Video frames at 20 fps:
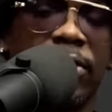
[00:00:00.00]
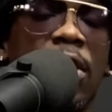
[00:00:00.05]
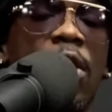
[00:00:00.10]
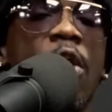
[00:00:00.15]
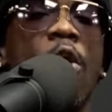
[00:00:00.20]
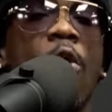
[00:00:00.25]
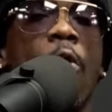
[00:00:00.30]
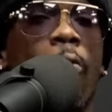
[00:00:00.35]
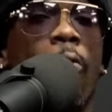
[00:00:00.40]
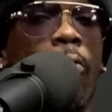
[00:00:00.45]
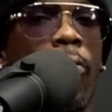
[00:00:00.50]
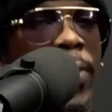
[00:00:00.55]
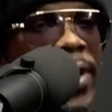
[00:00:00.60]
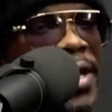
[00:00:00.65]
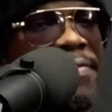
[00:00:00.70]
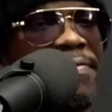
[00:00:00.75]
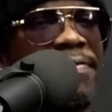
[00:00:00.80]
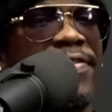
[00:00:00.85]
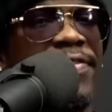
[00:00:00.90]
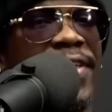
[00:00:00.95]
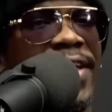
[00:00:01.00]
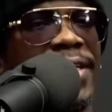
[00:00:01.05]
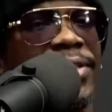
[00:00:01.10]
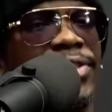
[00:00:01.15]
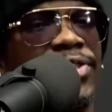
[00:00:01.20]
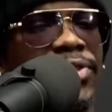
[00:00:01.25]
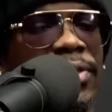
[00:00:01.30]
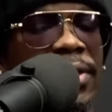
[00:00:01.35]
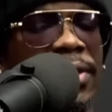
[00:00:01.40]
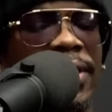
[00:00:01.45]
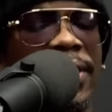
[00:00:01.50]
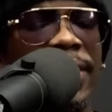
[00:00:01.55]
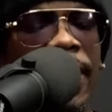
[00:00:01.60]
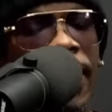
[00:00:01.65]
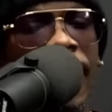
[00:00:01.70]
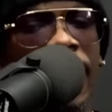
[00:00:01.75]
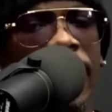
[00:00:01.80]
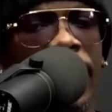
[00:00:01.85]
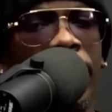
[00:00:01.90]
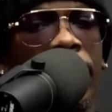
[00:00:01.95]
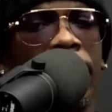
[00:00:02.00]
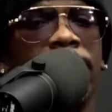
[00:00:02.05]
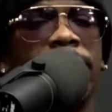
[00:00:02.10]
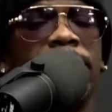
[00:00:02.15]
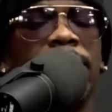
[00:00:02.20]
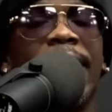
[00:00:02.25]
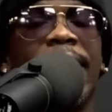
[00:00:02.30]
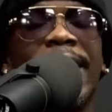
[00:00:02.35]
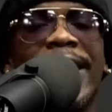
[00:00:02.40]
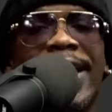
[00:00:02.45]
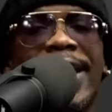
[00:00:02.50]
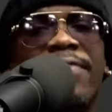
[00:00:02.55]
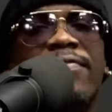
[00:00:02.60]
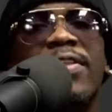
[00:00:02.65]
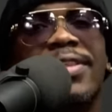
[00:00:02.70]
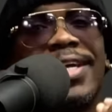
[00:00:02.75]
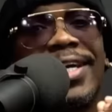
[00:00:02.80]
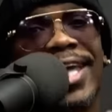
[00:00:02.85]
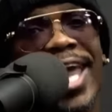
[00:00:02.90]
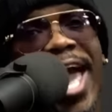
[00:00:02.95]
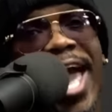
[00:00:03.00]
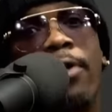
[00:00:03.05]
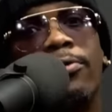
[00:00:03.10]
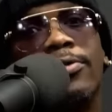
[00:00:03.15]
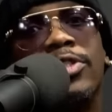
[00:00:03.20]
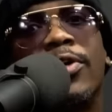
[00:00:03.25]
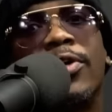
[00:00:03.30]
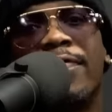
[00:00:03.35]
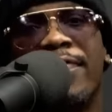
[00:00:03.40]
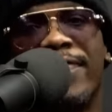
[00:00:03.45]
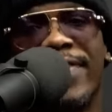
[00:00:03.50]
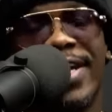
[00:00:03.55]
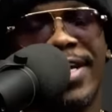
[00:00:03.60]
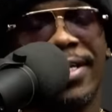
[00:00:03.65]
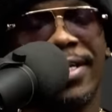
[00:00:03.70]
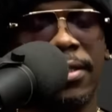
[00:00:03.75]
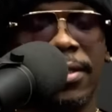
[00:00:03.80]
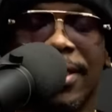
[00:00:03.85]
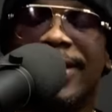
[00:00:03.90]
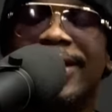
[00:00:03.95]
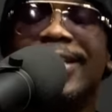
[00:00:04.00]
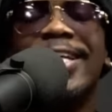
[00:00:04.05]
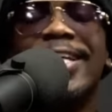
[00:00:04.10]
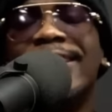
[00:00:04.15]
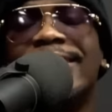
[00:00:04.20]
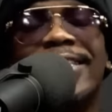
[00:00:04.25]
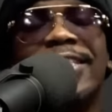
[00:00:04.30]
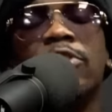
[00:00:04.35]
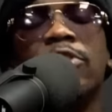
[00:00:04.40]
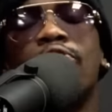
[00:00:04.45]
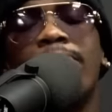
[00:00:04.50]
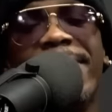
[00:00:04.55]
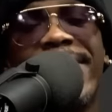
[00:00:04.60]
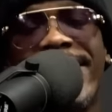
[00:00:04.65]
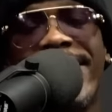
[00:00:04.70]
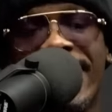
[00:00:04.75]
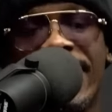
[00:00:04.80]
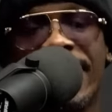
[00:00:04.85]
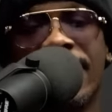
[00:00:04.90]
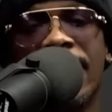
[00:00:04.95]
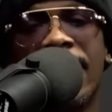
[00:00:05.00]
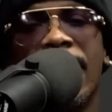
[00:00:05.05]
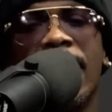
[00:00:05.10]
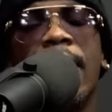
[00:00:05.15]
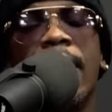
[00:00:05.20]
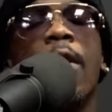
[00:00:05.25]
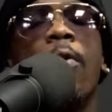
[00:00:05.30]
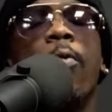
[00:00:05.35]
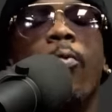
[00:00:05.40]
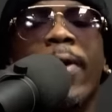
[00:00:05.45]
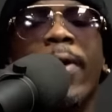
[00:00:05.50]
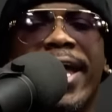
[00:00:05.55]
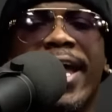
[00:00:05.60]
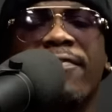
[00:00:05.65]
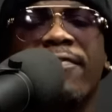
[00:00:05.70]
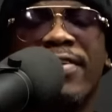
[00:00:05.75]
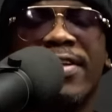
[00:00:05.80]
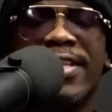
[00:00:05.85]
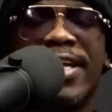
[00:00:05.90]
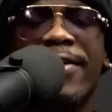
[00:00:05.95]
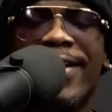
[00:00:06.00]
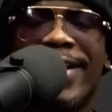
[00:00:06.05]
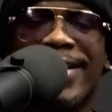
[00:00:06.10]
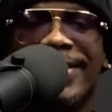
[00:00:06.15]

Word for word: With this comes even the counterfeit. Listen to me. Wherever there is a